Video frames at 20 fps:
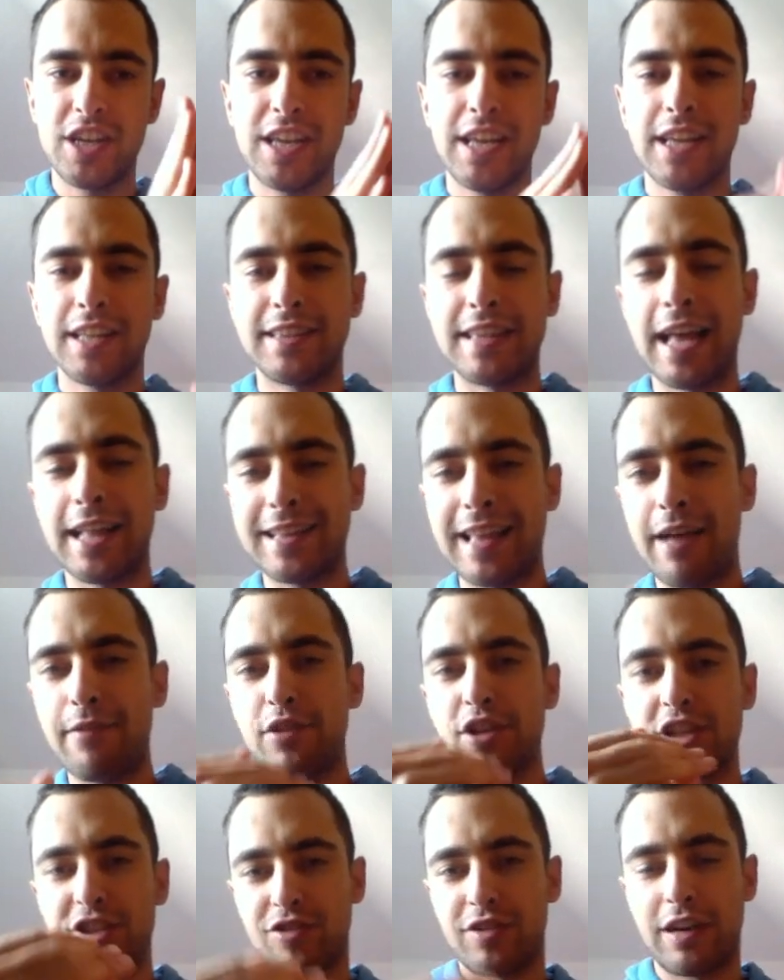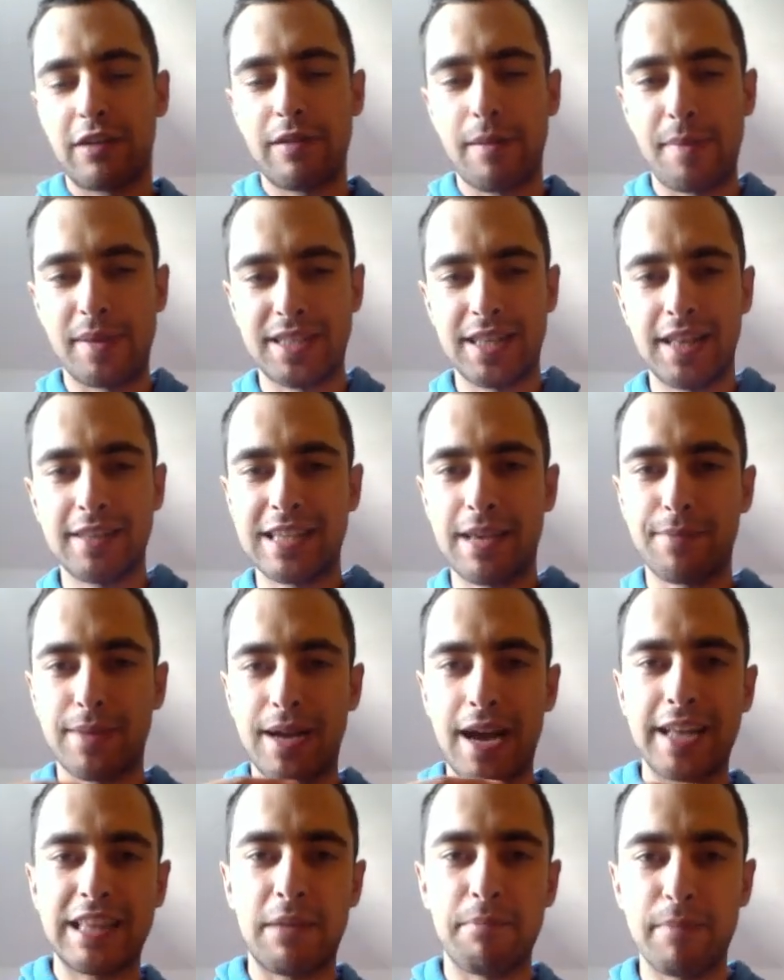That average is going to represent some kind
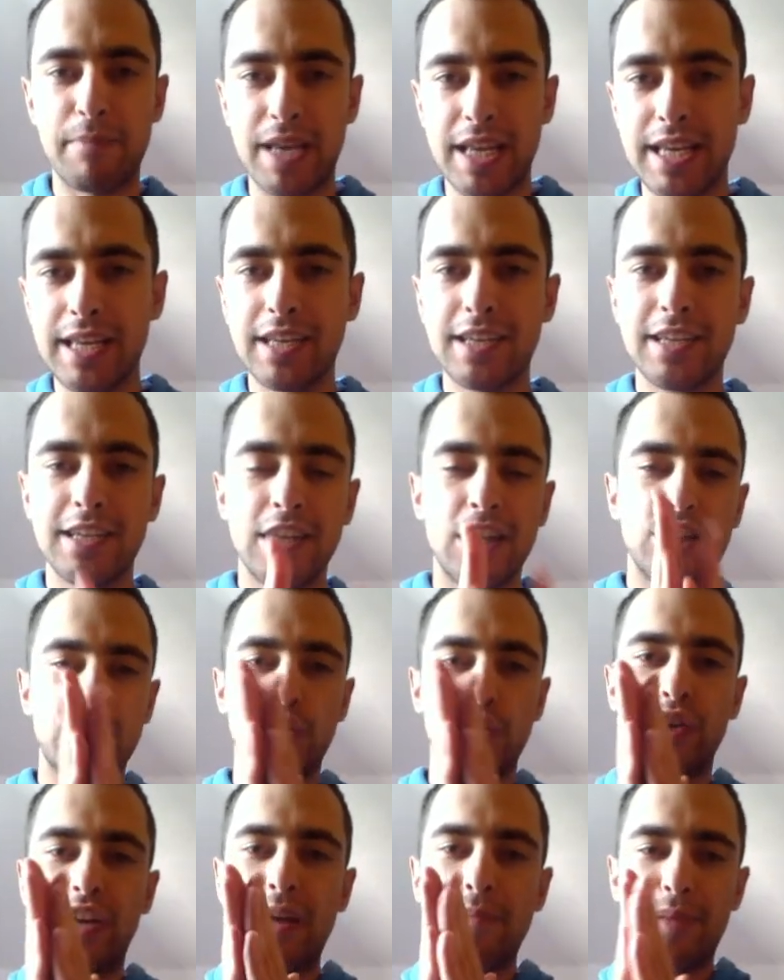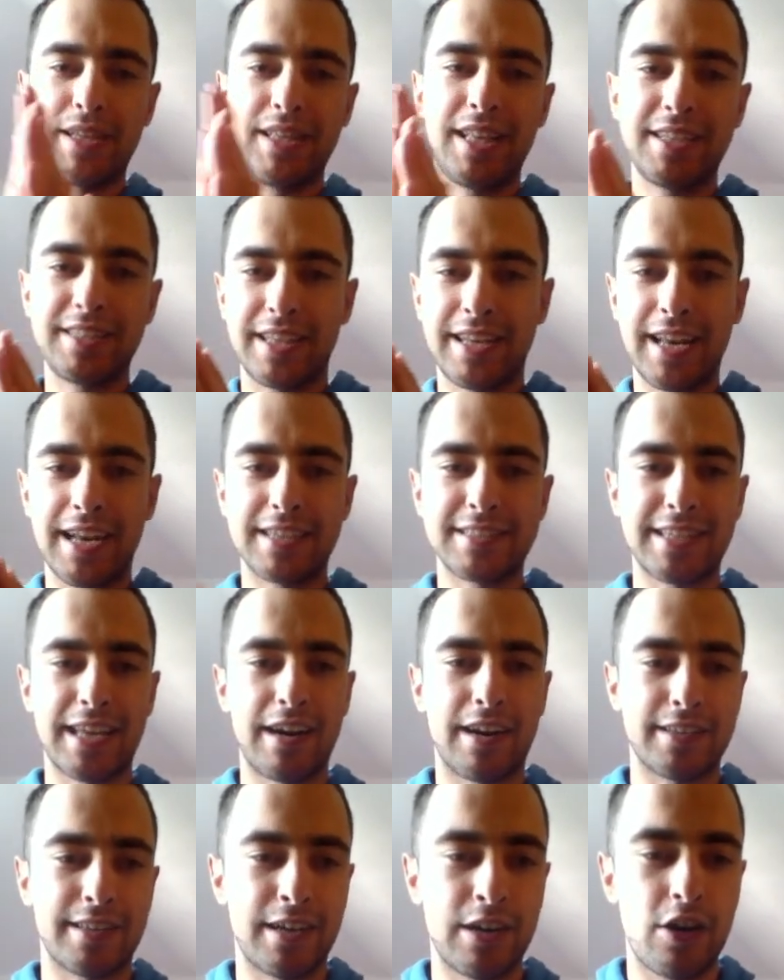of meaning, so you can predict the next
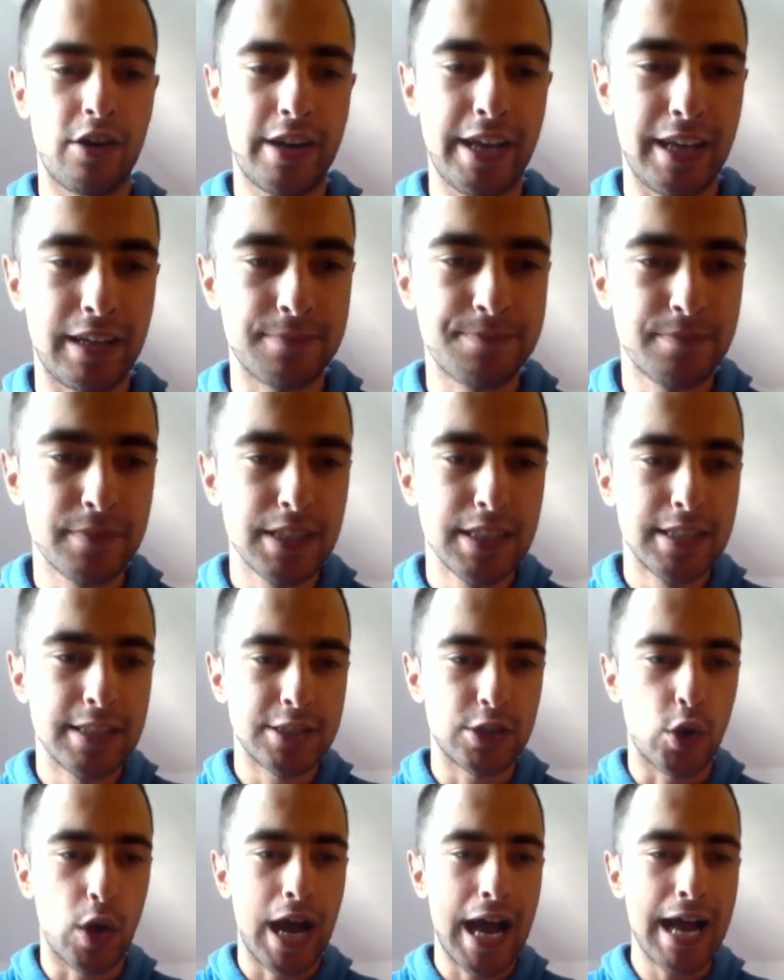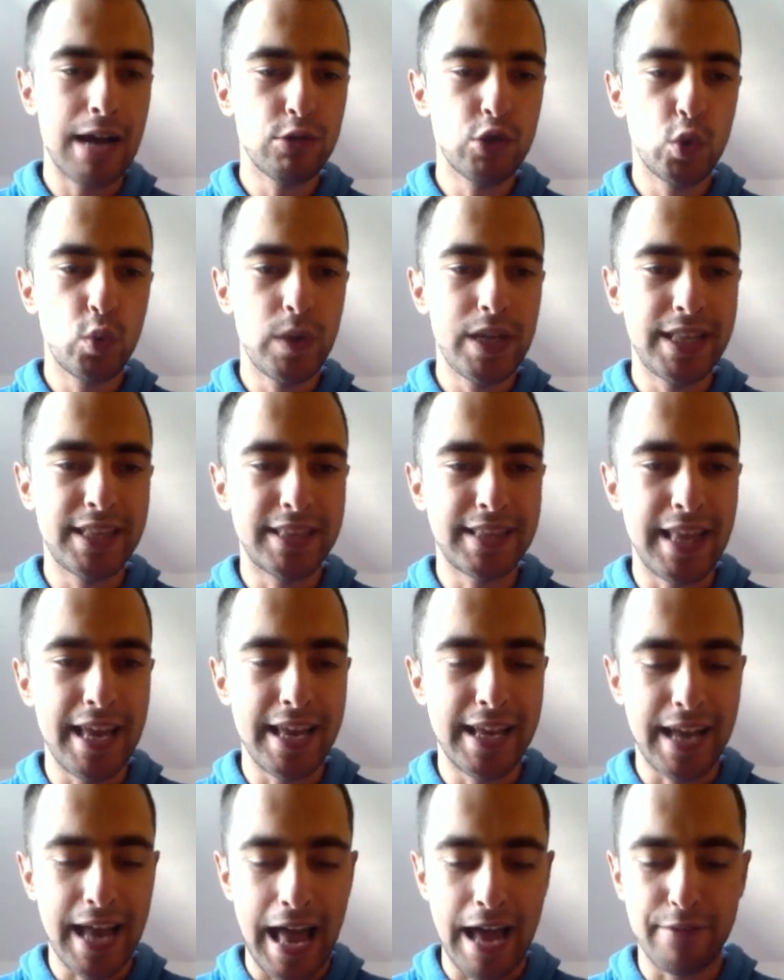character. Okay, so how do we take
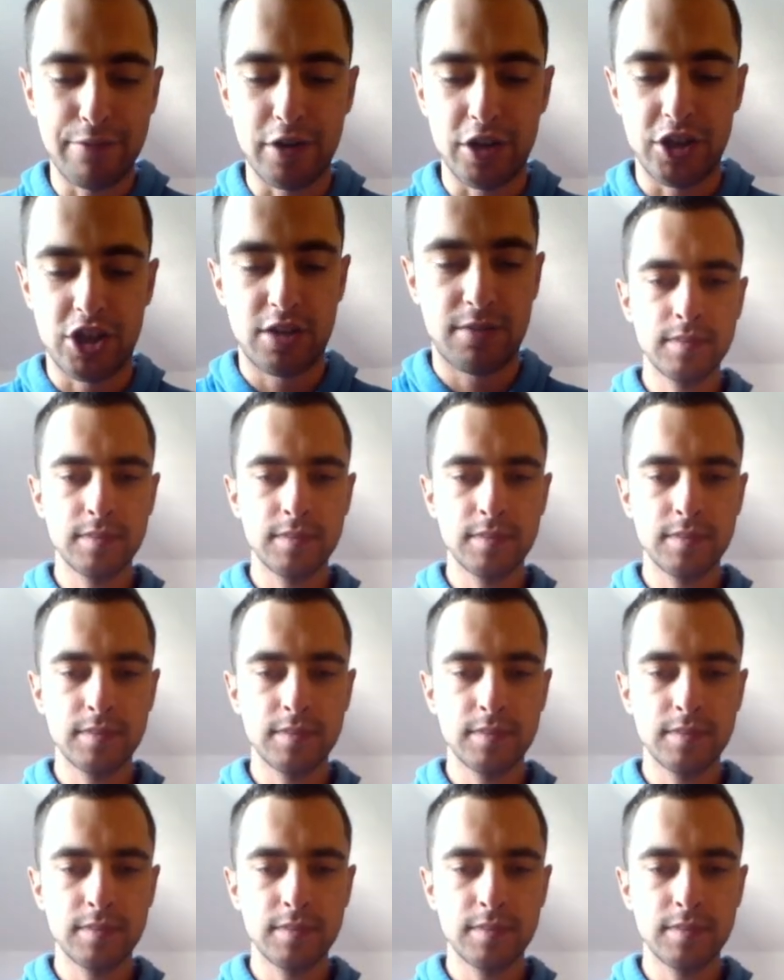average?